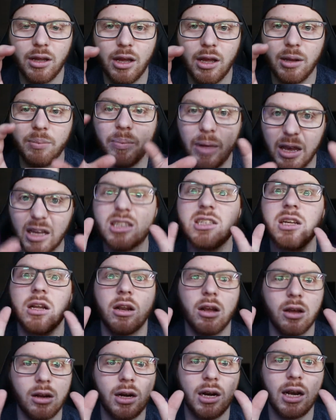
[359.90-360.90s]
It makes a
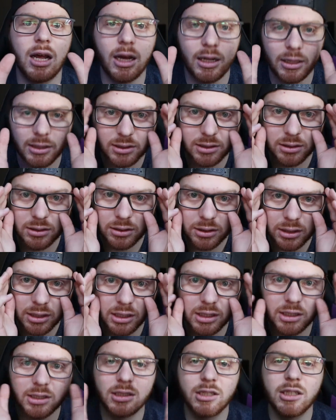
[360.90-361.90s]
lot of light.
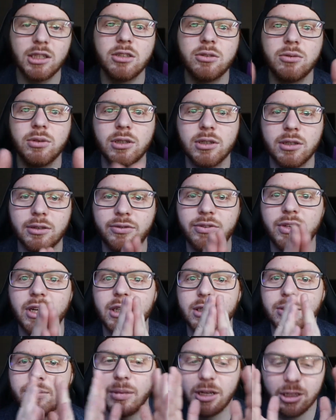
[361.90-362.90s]
The steel wool
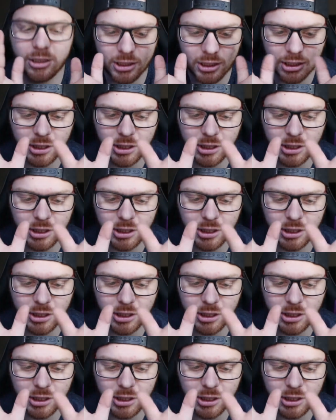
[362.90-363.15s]
effect makes